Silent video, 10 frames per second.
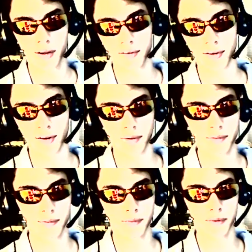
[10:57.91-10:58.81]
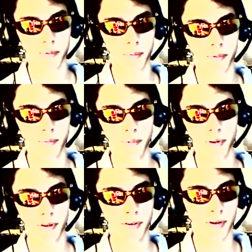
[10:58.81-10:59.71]
So
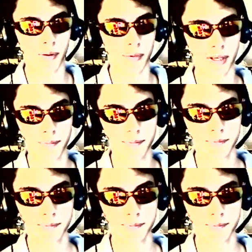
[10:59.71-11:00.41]
it shouldn't be